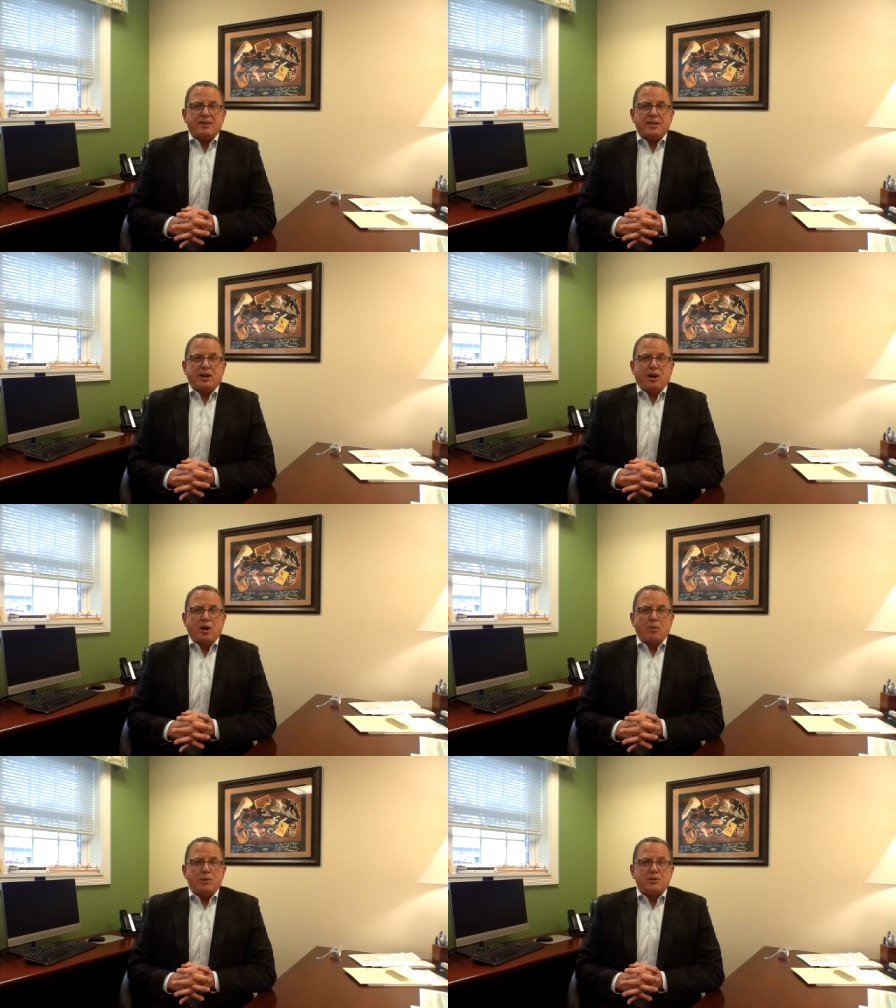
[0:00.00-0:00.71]
They
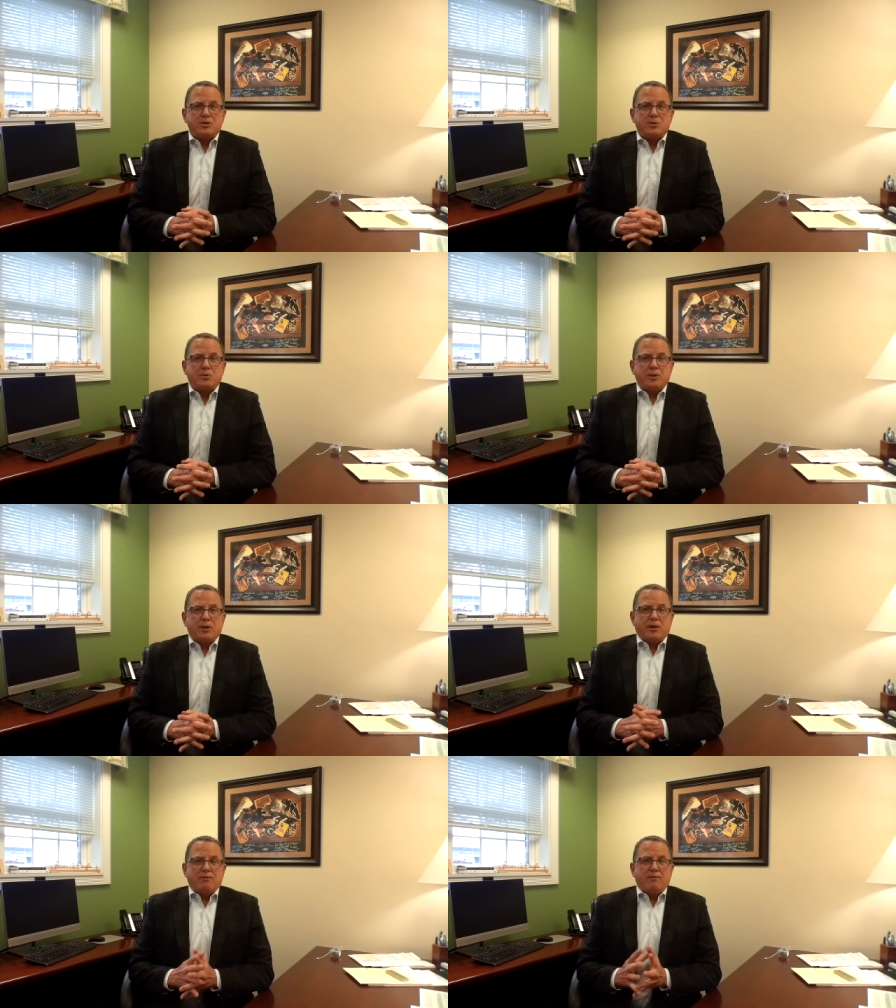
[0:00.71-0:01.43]
all went to school
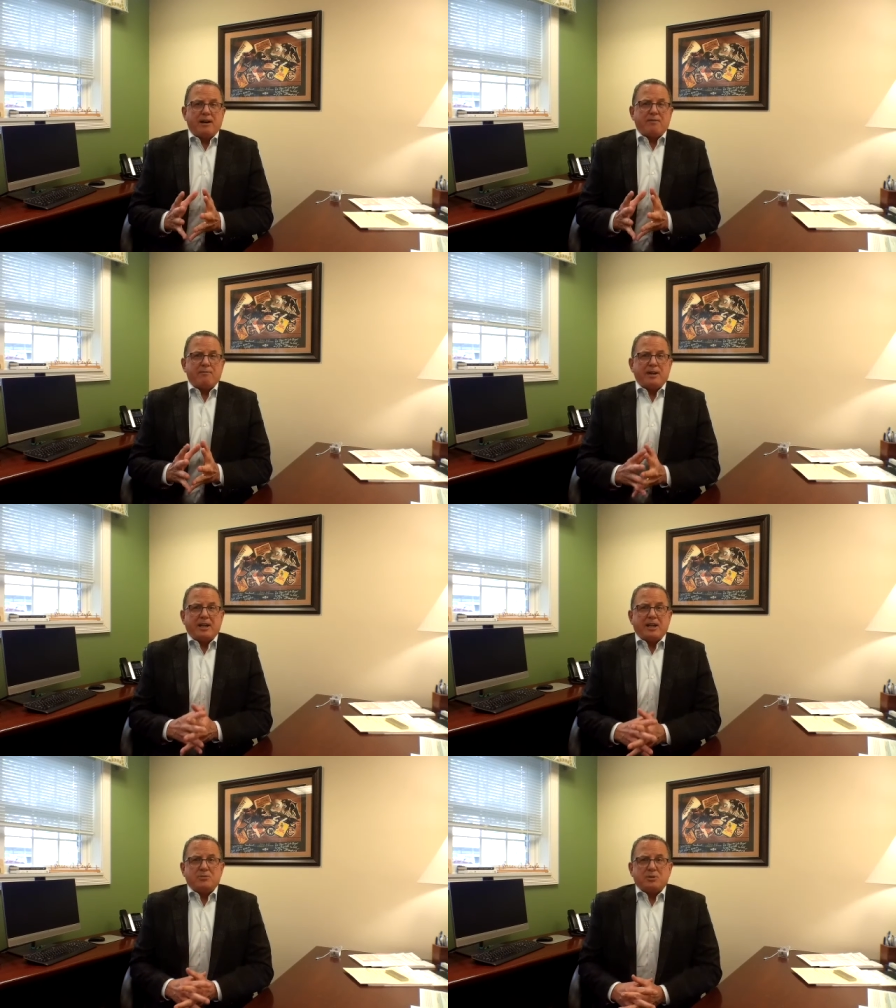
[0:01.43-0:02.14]
there. All 5 of my
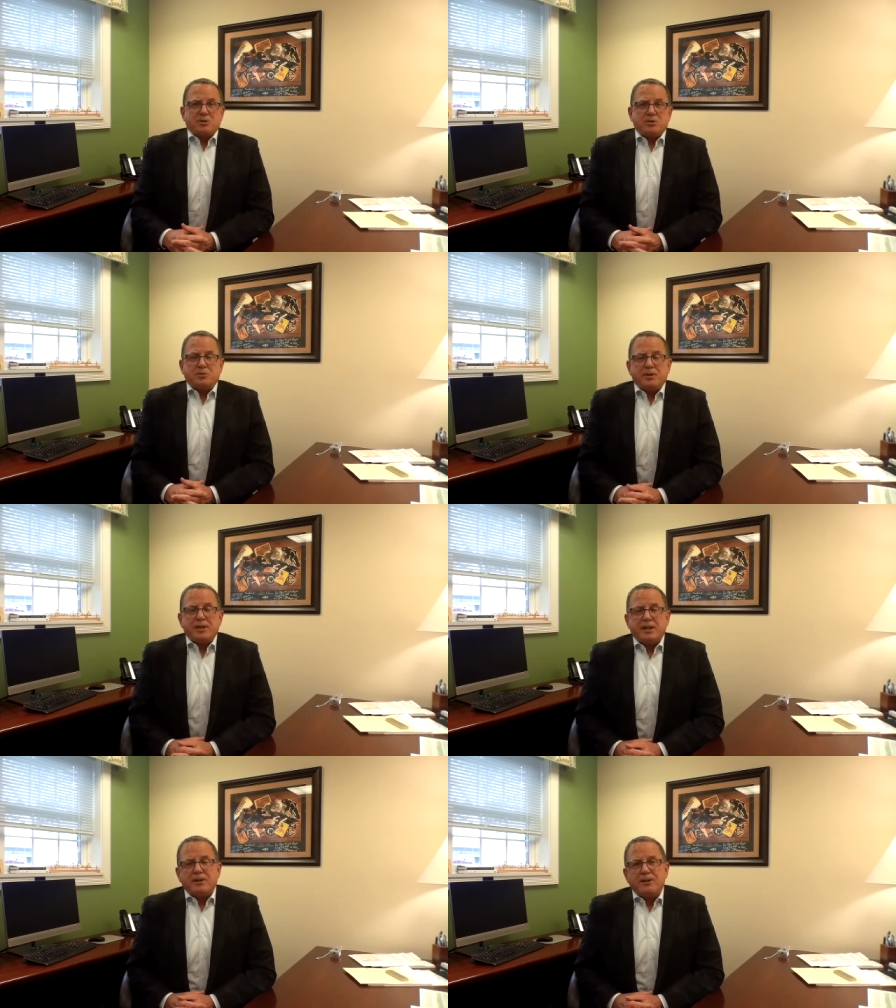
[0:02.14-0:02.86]
kids went to school
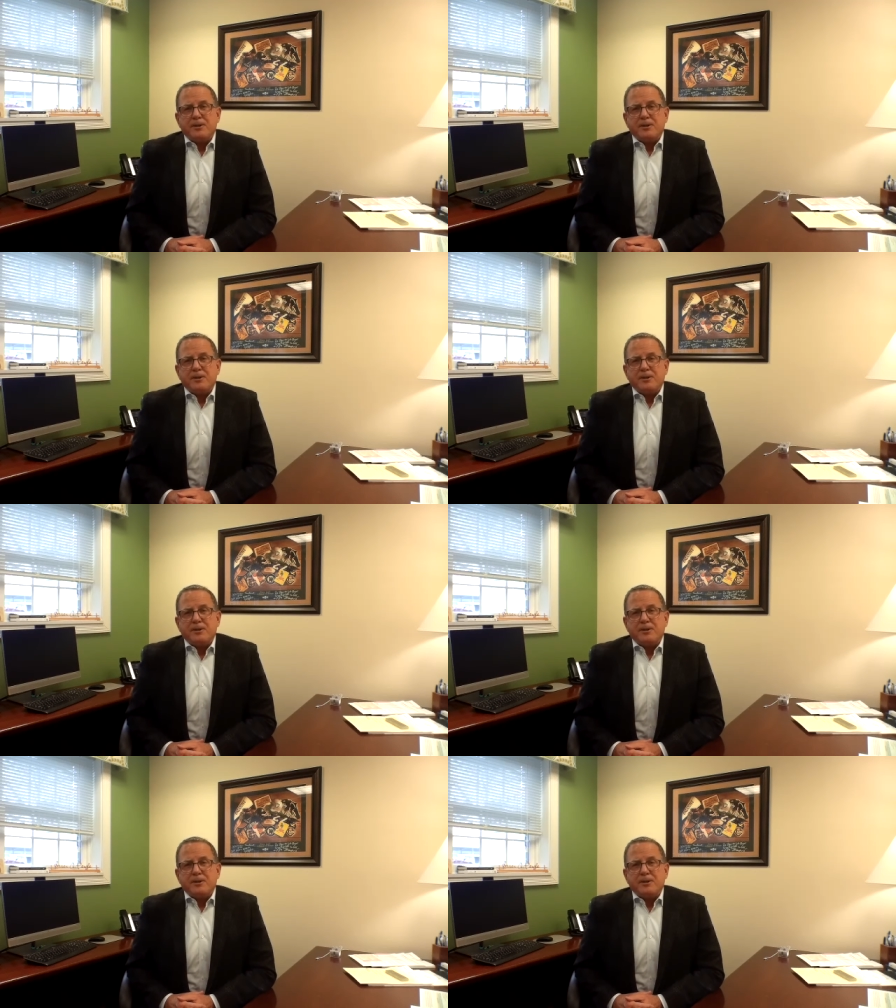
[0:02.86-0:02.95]
there.